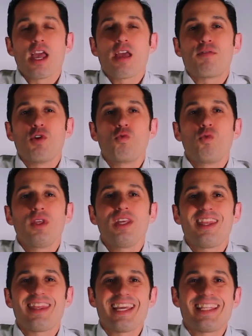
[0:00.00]
If you
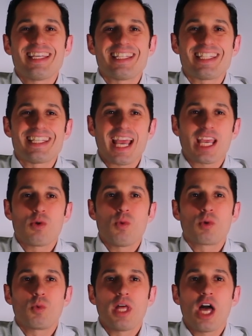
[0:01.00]
really think this second
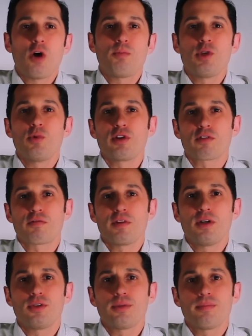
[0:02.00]
one will help you in your
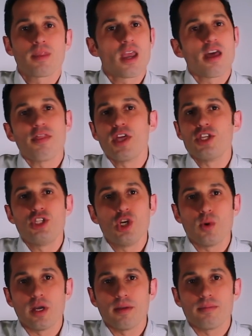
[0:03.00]
field, then
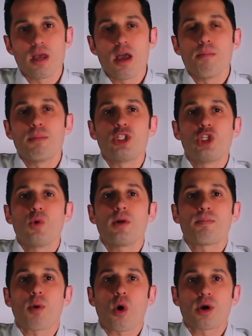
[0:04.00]
do it. But do
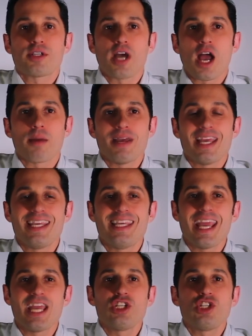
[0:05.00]
it part-time and
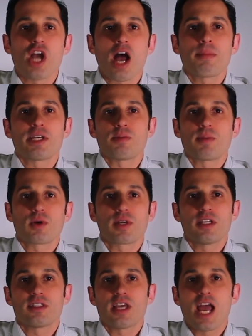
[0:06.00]
gain job
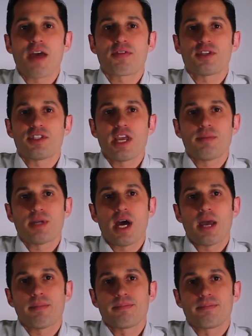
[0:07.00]
experience at the same
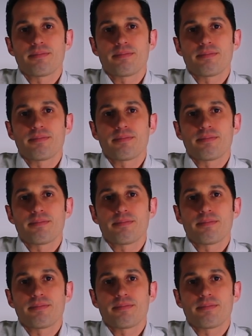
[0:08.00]
time.